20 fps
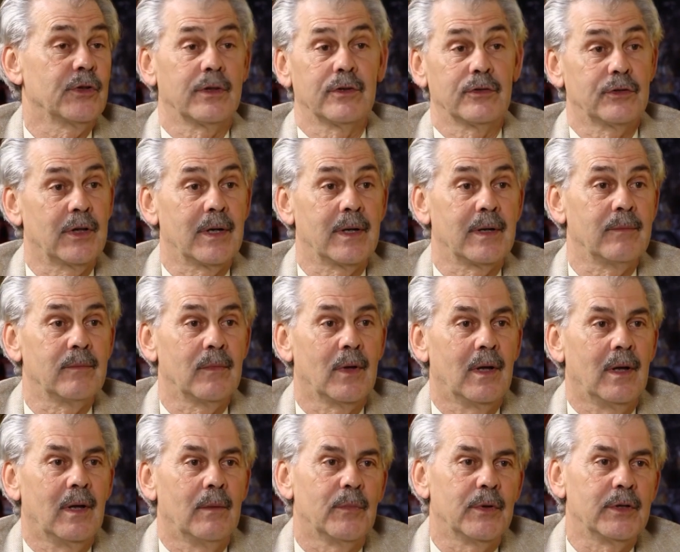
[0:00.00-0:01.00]
are the same,
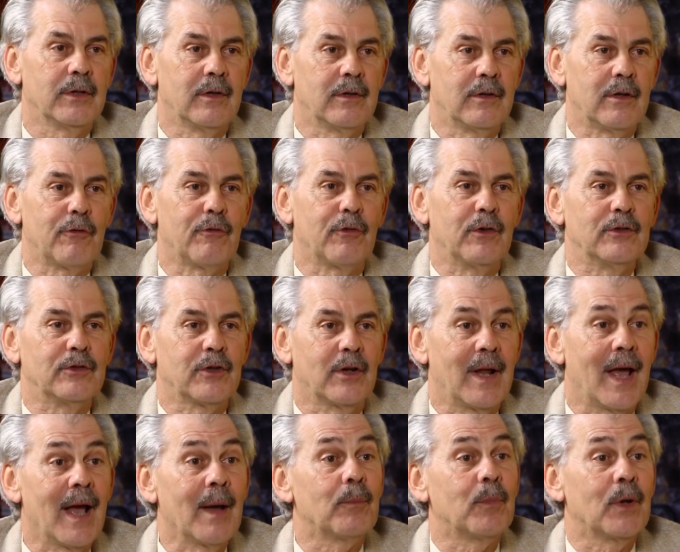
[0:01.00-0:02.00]
but the difference in
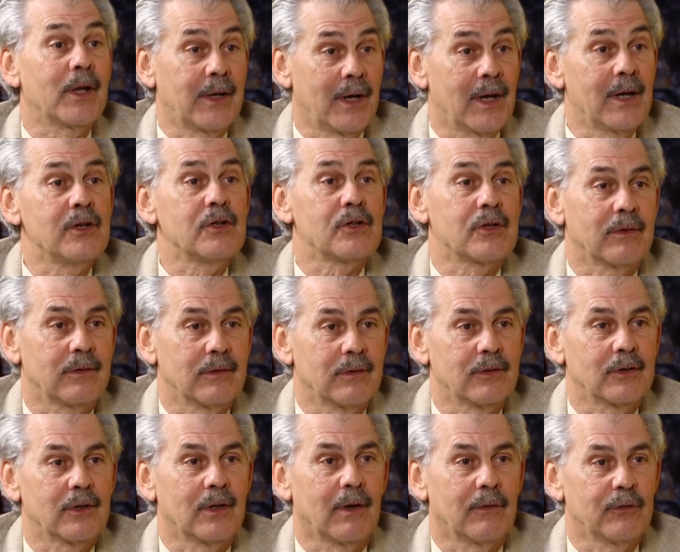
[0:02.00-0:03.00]

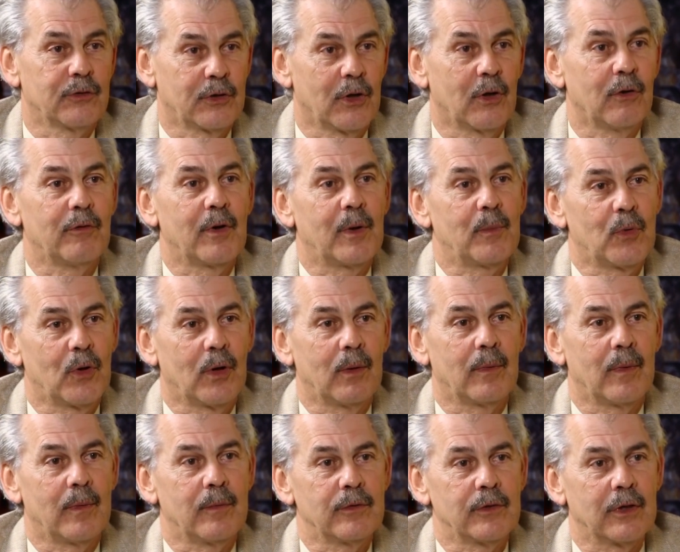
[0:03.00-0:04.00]
applications of solving
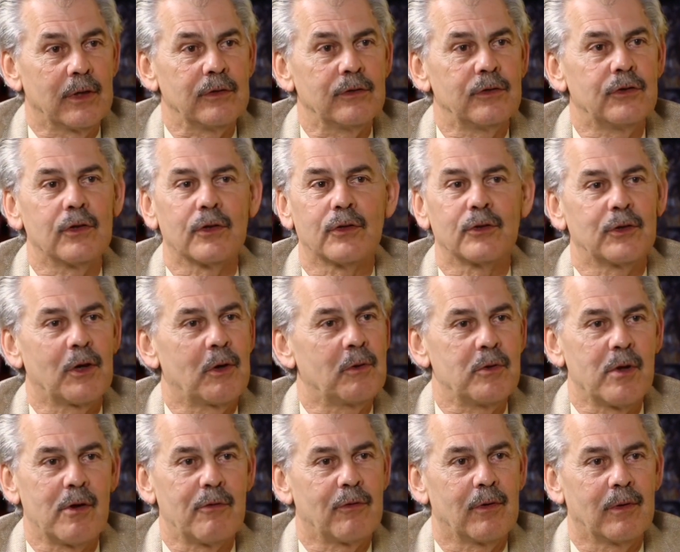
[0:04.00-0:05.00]
problems is just so
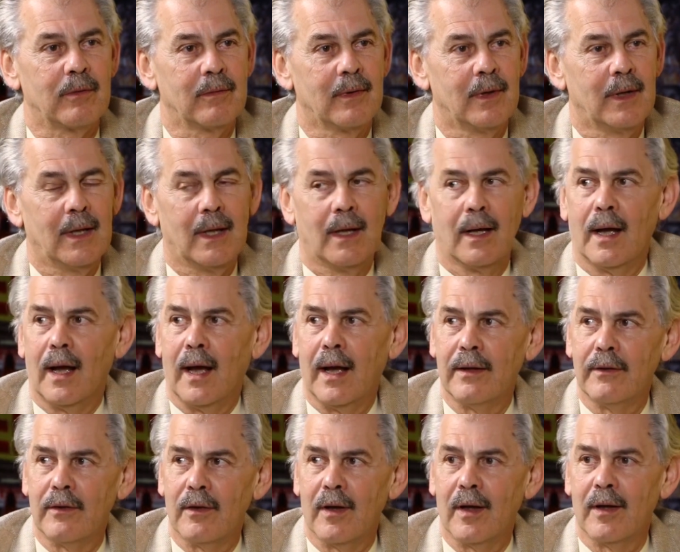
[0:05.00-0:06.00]
different.
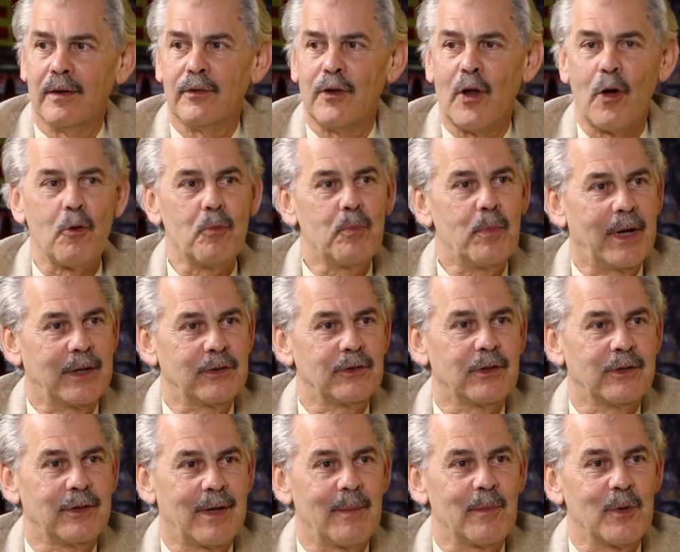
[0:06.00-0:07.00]
And no
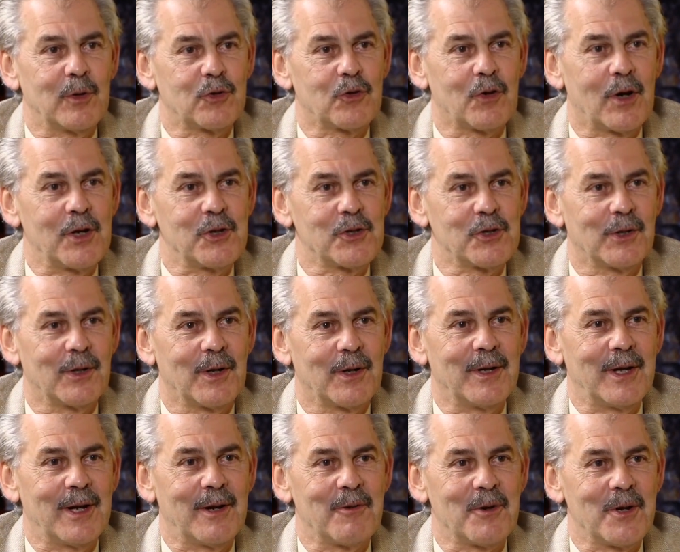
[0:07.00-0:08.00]
better demonstration than
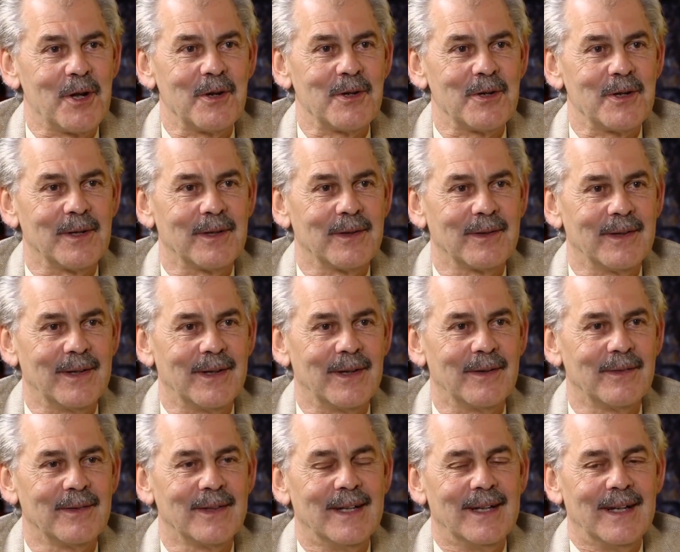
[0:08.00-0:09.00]
here in India. You know,